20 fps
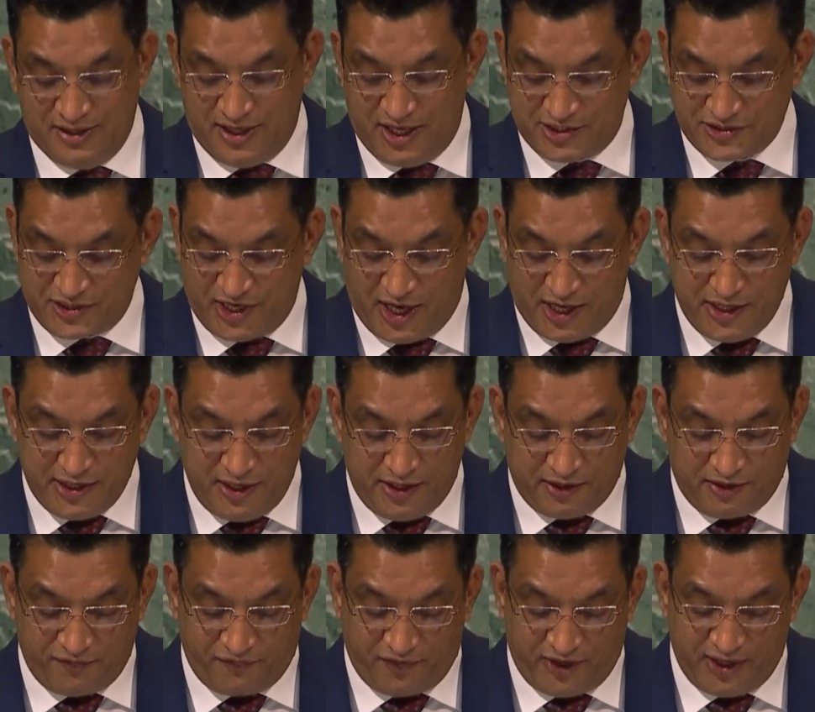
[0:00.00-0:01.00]
has
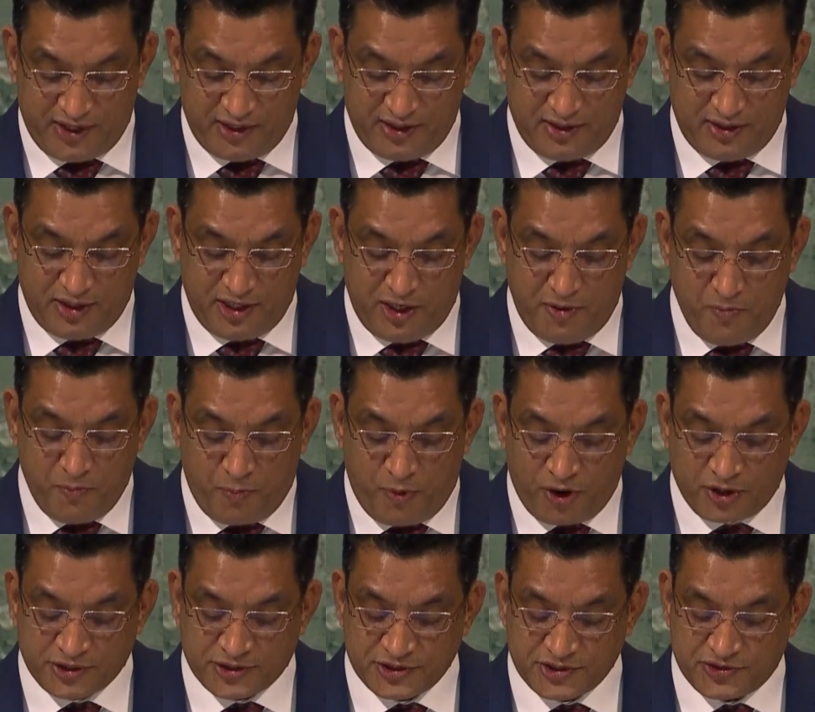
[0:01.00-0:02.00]
identified the
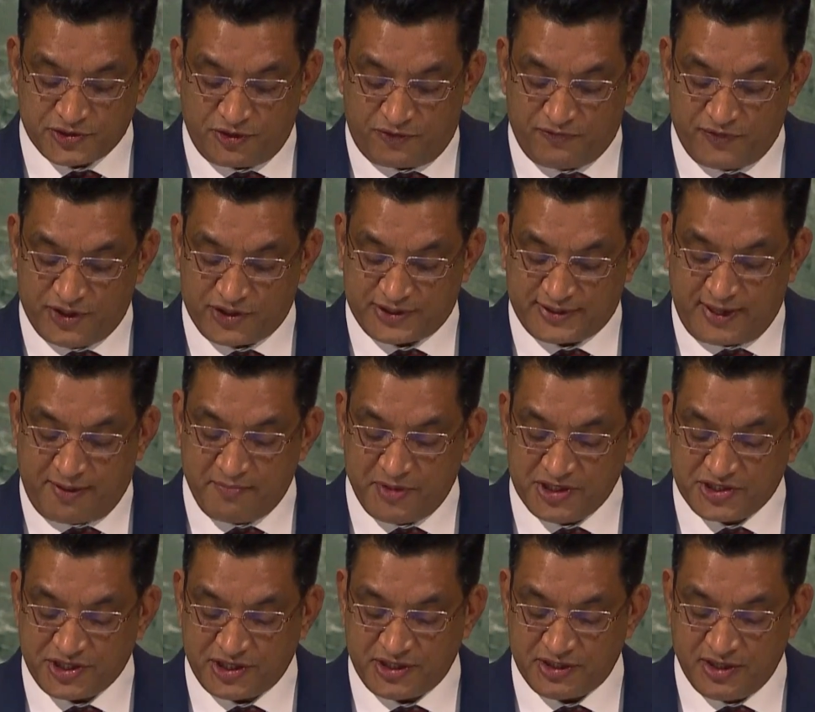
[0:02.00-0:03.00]
importance of
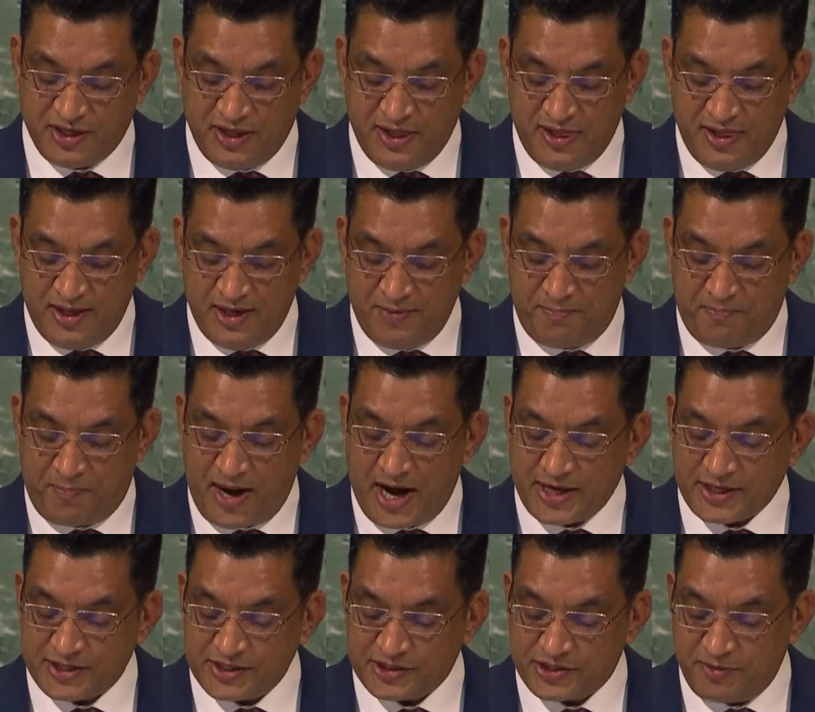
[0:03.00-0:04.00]
establishing a
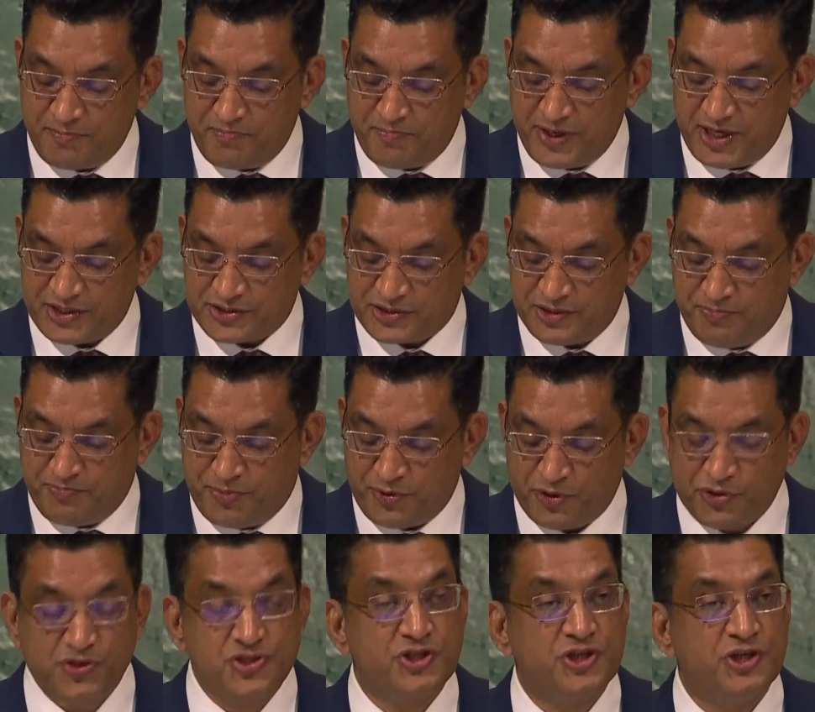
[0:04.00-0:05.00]
partnership-based
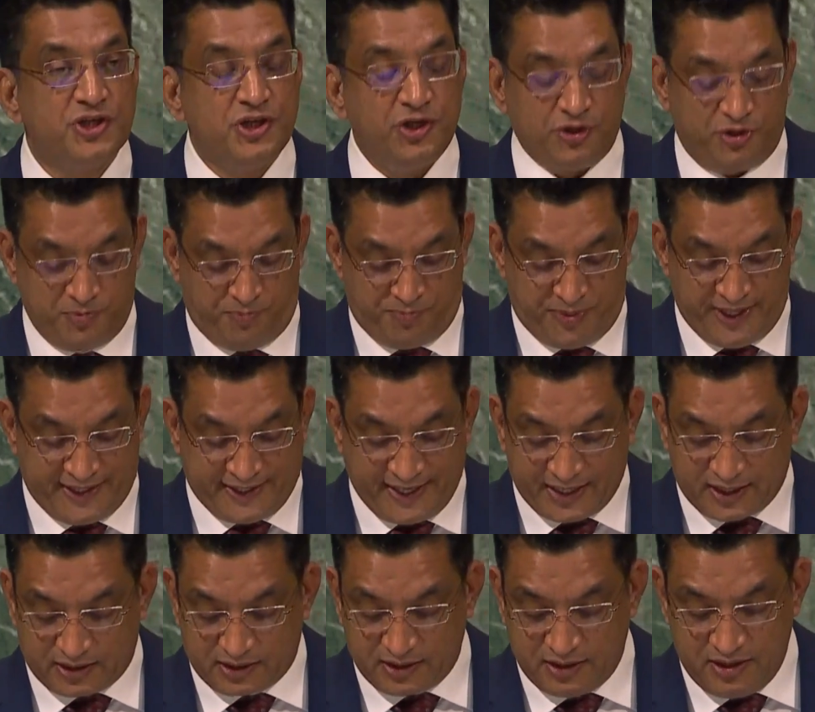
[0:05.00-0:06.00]
approach to
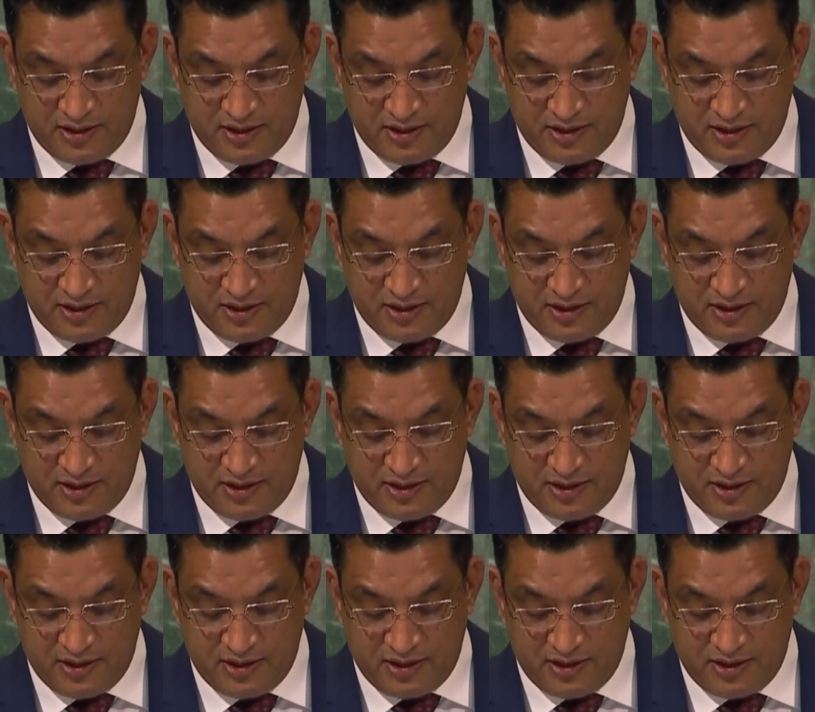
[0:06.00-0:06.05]
protect